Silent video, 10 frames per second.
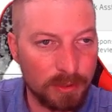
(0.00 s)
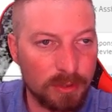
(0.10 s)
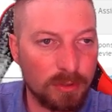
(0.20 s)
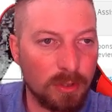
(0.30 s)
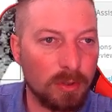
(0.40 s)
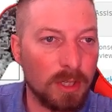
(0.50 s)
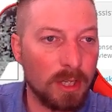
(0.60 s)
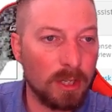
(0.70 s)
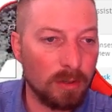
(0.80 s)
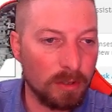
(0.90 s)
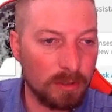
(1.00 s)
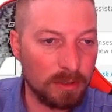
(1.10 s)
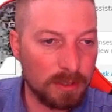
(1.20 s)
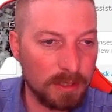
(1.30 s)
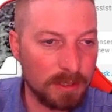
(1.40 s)
So
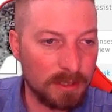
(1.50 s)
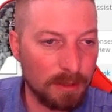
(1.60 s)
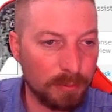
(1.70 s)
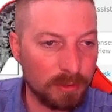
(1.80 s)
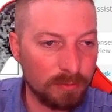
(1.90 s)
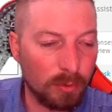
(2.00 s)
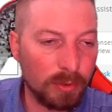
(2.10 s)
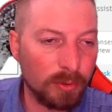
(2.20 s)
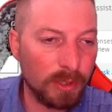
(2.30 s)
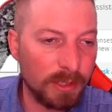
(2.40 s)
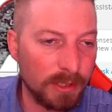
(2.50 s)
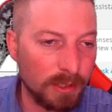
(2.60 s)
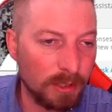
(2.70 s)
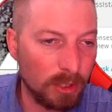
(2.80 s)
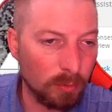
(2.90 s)
you can see the templates folder right
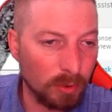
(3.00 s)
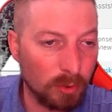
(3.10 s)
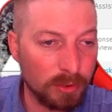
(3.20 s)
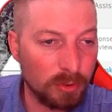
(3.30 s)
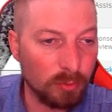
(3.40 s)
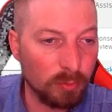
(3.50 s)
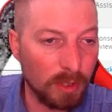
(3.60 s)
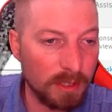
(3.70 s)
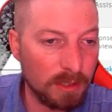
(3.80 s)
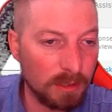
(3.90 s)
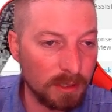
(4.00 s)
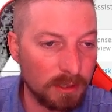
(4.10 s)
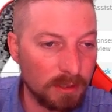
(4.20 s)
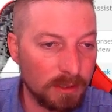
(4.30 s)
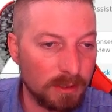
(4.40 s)
here. We're going to right
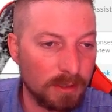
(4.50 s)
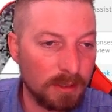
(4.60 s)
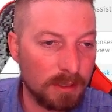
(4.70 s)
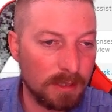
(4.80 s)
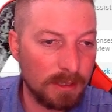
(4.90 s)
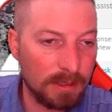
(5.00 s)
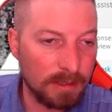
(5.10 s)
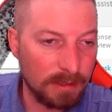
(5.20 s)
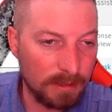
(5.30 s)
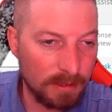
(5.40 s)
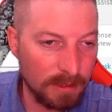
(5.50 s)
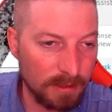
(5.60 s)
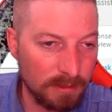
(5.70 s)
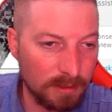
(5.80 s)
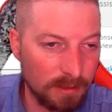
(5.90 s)
click,
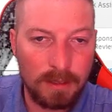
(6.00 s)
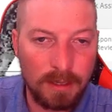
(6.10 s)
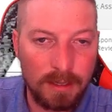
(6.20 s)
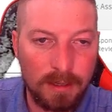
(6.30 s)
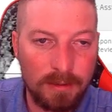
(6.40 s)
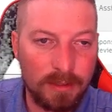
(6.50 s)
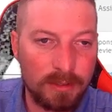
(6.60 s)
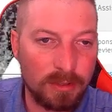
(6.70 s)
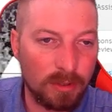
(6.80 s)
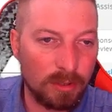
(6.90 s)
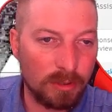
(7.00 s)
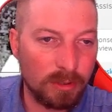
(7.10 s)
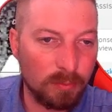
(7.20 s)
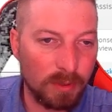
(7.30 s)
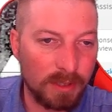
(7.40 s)
get, and this is all
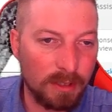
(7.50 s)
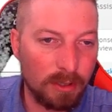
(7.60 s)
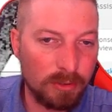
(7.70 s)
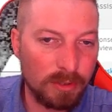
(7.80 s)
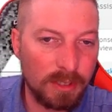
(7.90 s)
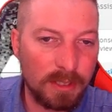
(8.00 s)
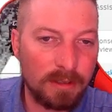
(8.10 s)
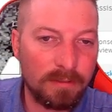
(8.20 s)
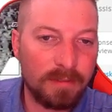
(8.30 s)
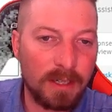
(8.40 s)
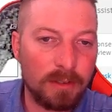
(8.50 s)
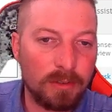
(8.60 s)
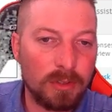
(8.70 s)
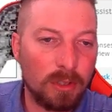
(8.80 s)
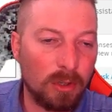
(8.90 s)
good, we're getting 188
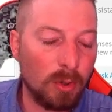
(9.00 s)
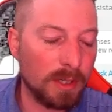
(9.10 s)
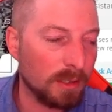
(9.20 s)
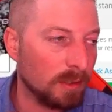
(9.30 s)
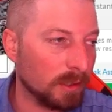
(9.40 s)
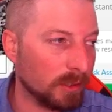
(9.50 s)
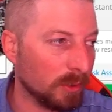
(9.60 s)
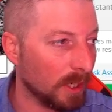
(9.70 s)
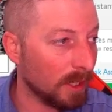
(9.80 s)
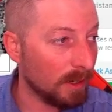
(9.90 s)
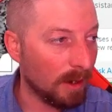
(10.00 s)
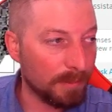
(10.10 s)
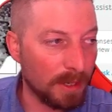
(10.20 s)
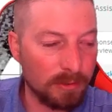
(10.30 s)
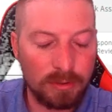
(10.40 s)
files. Go ahead and click OK. I'm
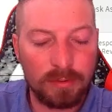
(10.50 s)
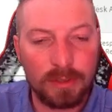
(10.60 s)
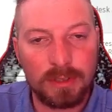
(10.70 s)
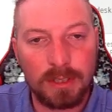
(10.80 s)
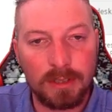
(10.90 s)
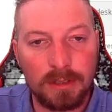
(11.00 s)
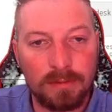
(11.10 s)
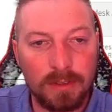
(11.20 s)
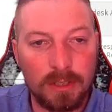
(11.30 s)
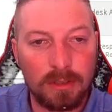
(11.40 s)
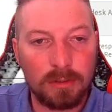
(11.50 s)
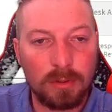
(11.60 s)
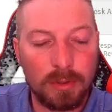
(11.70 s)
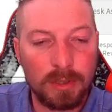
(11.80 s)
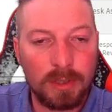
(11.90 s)
not, just for the sake of this video,
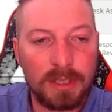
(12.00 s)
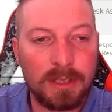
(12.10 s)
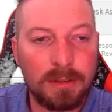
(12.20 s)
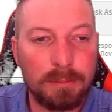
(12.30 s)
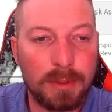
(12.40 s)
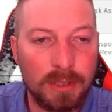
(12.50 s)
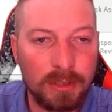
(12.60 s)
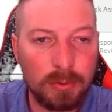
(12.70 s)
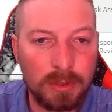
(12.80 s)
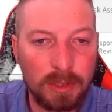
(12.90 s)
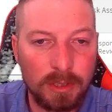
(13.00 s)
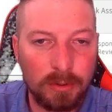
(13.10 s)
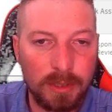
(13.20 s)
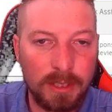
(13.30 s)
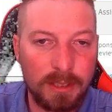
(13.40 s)
going to click it, but you would click
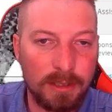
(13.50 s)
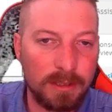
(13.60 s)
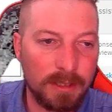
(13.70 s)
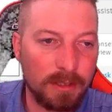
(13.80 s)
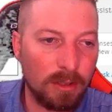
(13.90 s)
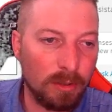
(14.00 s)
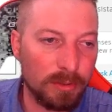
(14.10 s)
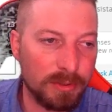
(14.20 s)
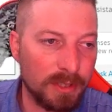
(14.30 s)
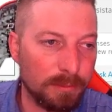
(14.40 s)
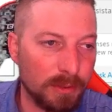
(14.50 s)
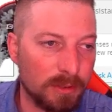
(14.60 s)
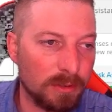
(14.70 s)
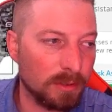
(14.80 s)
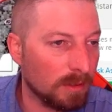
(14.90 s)
OK here and get all those
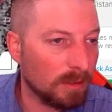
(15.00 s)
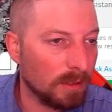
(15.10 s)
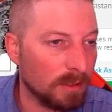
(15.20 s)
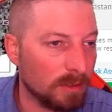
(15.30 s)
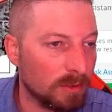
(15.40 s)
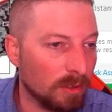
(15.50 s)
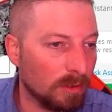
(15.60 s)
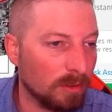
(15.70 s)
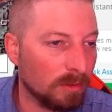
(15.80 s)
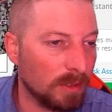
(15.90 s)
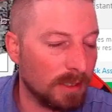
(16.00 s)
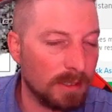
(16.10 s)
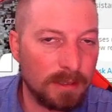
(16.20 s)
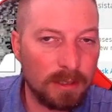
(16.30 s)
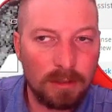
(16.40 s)
templates. Okay, so
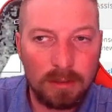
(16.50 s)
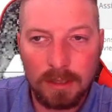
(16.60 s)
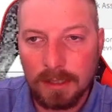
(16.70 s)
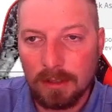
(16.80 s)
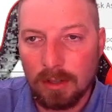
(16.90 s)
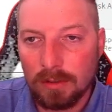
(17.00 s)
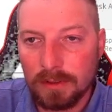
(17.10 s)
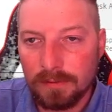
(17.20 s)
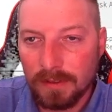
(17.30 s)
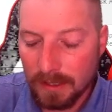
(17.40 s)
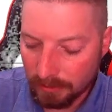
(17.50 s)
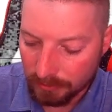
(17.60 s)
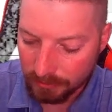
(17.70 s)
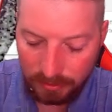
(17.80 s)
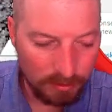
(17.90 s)
in here, again, all of our files.